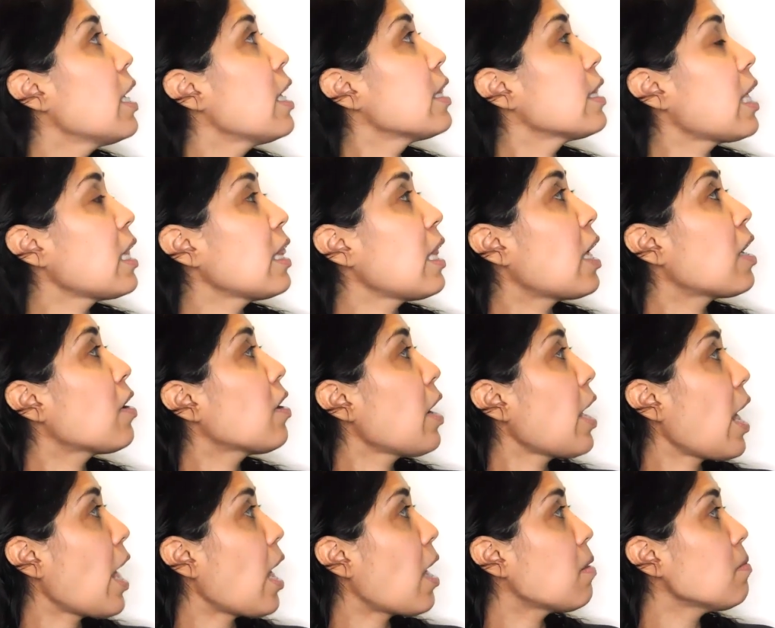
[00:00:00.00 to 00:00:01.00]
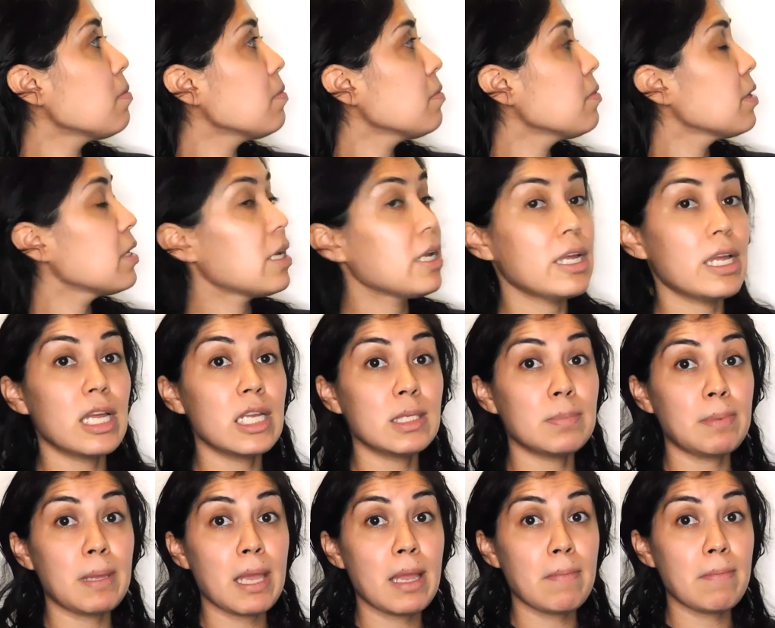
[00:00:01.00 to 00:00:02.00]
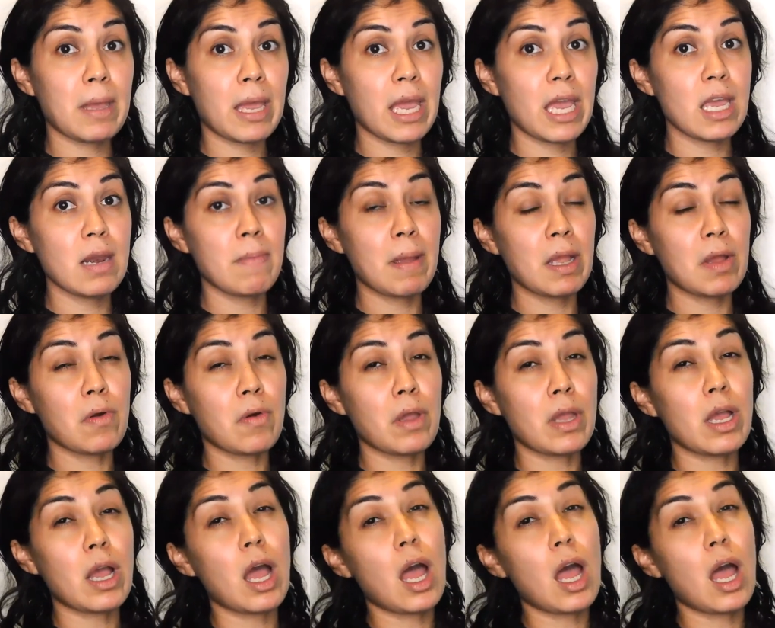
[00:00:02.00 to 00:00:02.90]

the letter M is being made by going